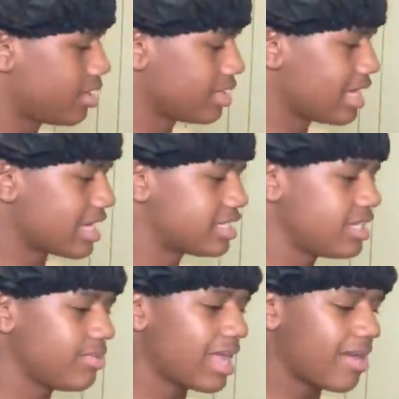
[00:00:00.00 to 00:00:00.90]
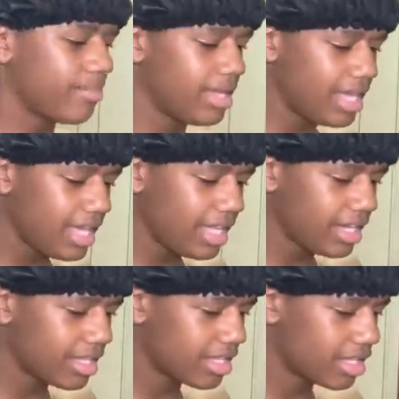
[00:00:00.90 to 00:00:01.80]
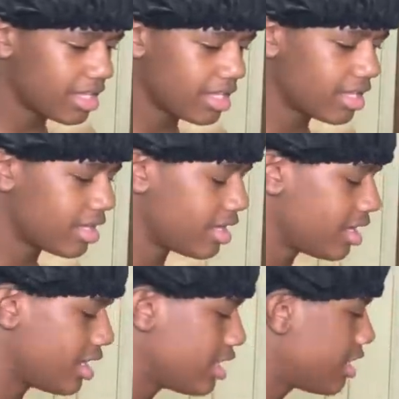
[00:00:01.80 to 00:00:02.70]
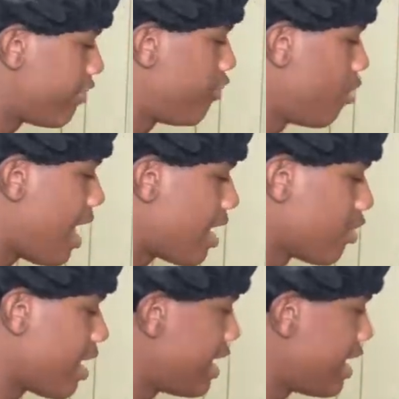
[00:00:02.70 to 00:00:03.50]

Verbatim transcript: Y'all see what I mean? It's in full auto right